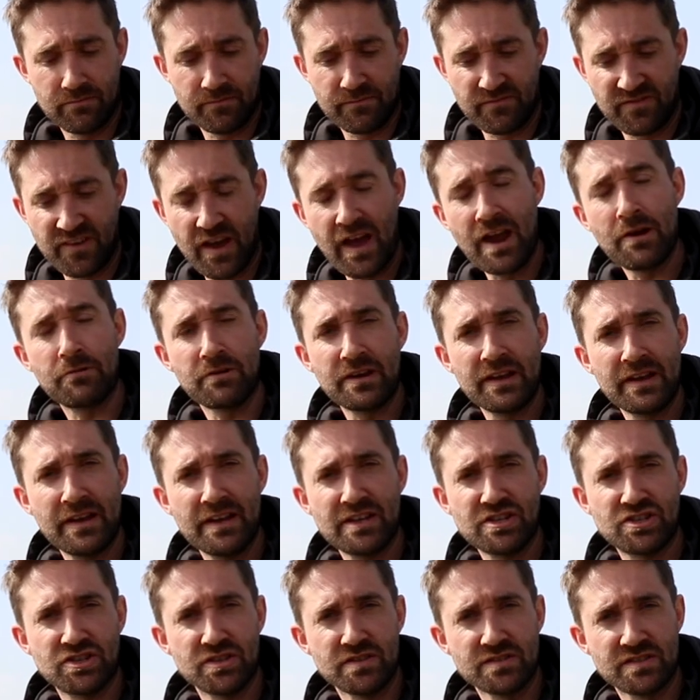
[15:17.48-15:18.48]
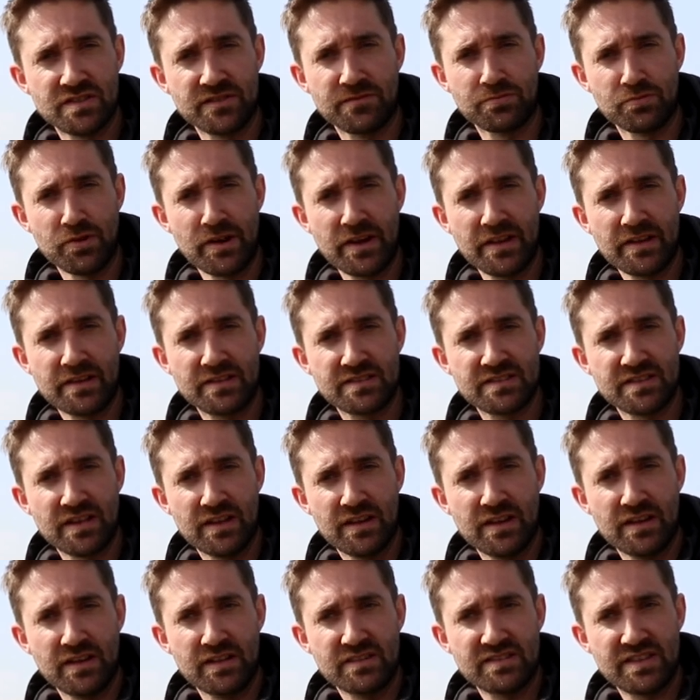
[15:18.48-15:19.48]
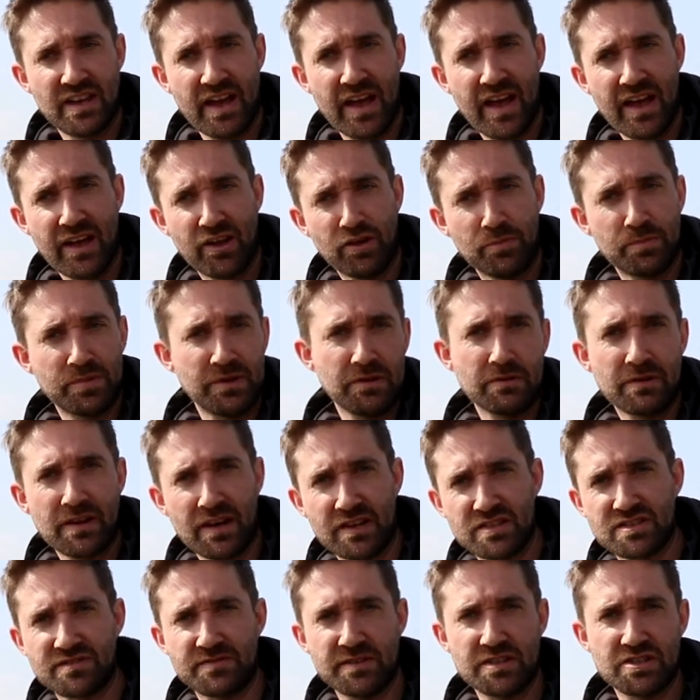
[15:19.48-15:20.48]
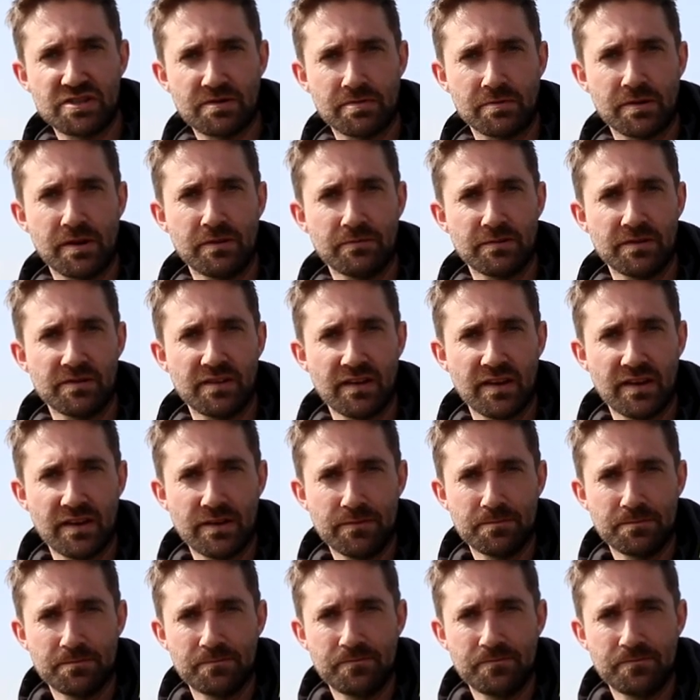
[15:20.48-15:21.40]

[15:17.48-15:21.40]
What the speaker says: variations of rigs to help you catch fish throughout the day.